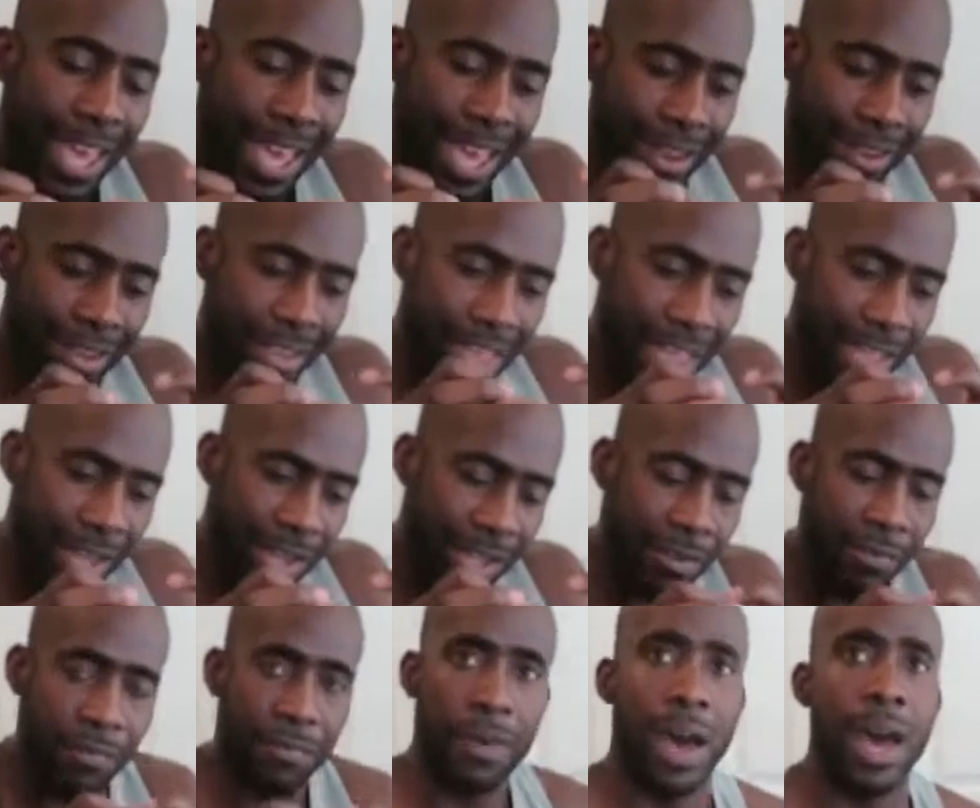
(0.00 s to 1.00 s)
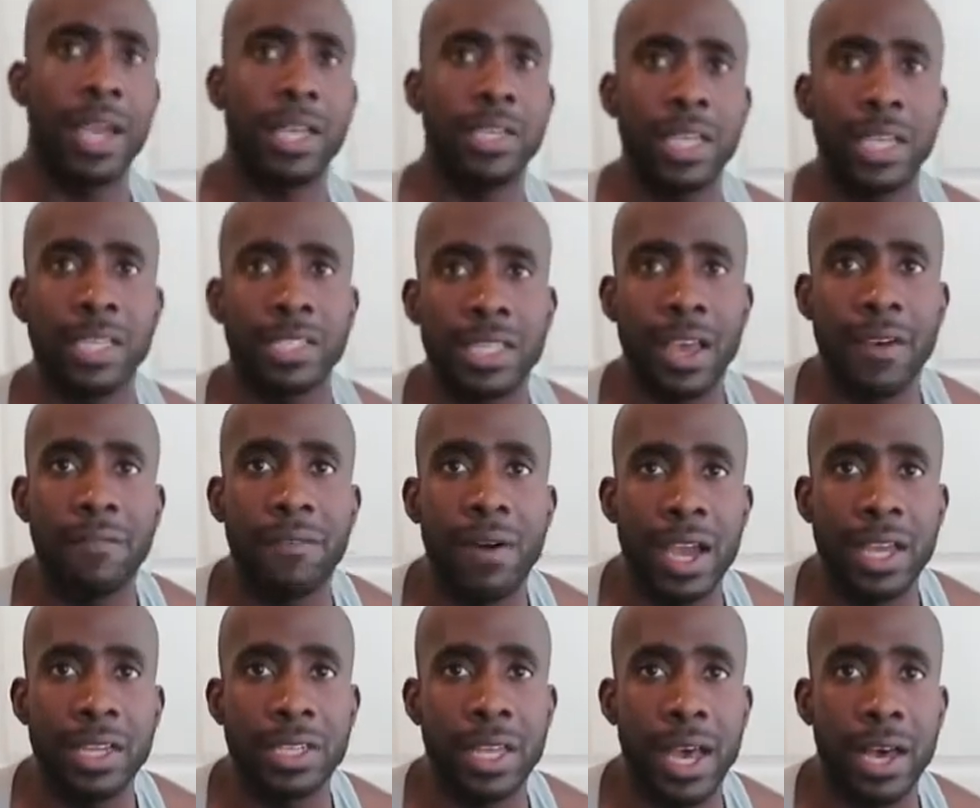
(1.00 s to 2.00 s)
and confined, as I
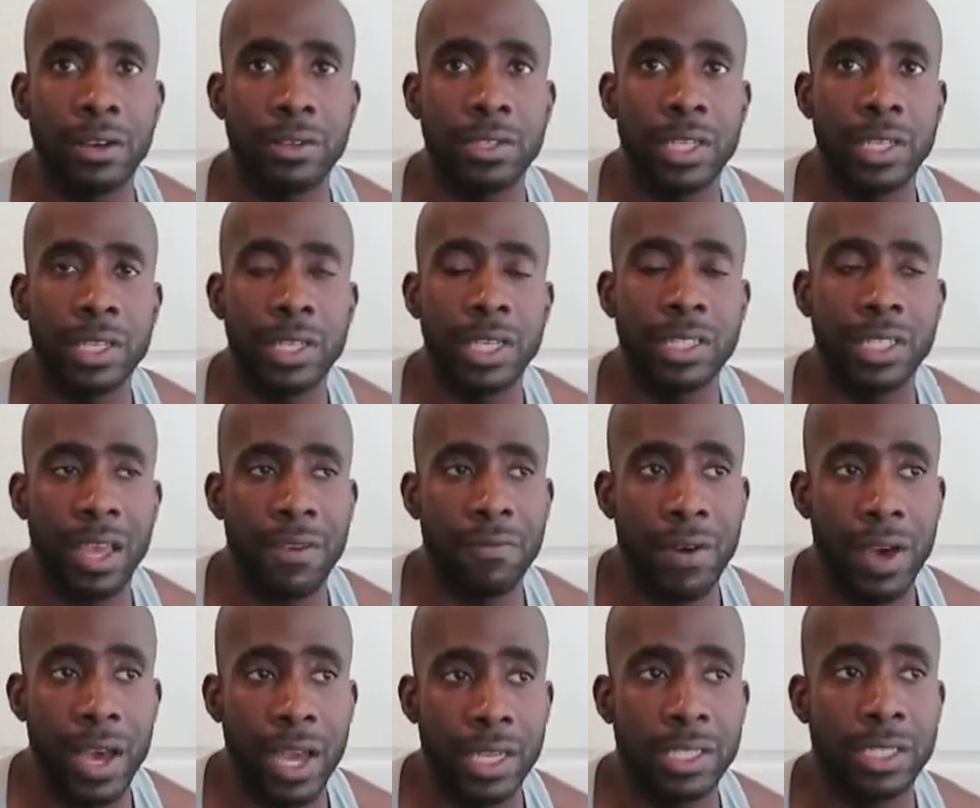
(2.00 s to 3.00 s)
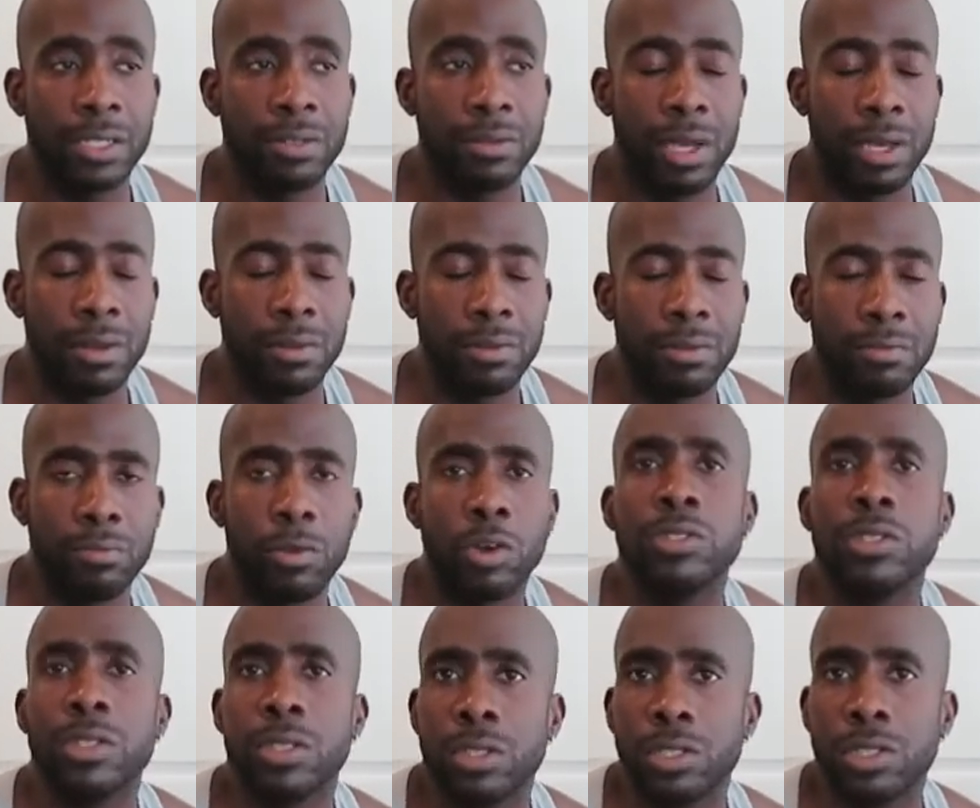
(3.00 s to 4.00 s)
find in
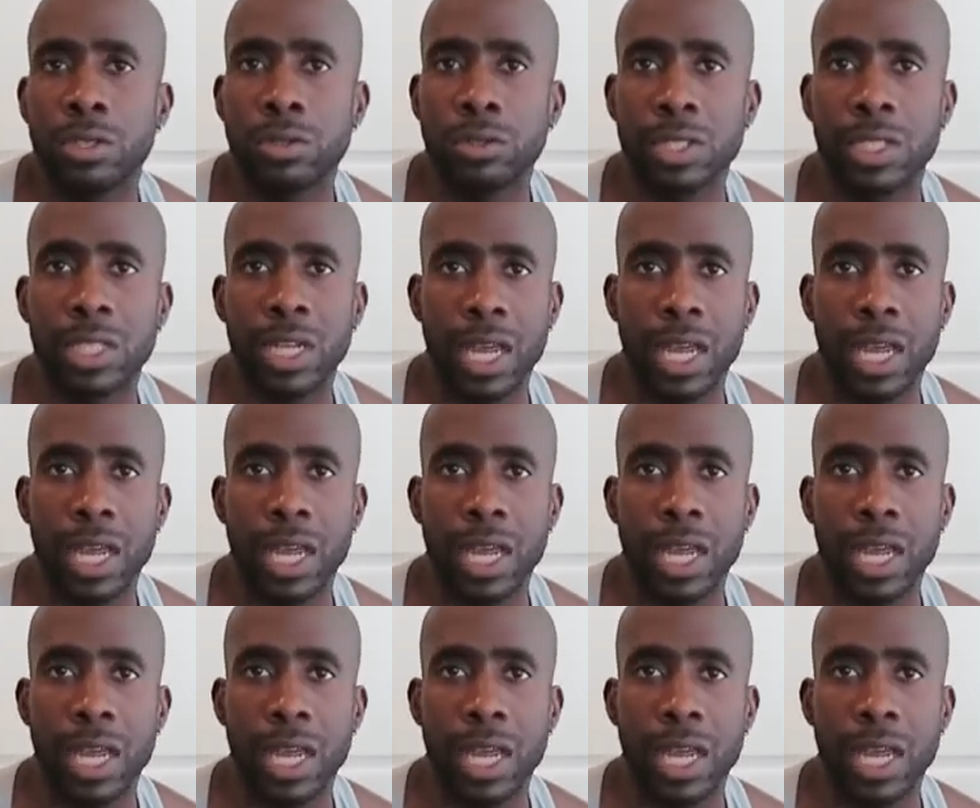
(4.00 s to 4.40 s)
most of the shoes